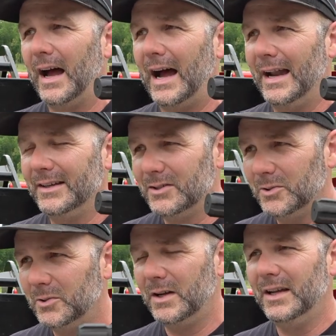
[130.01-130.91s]
I
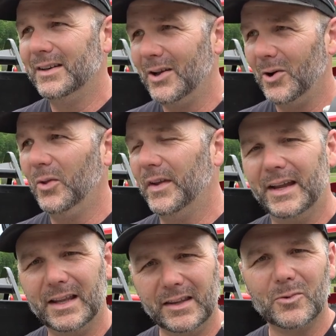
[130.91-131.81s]
do know that
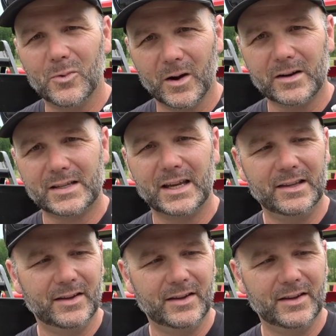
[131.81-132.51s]
in the works,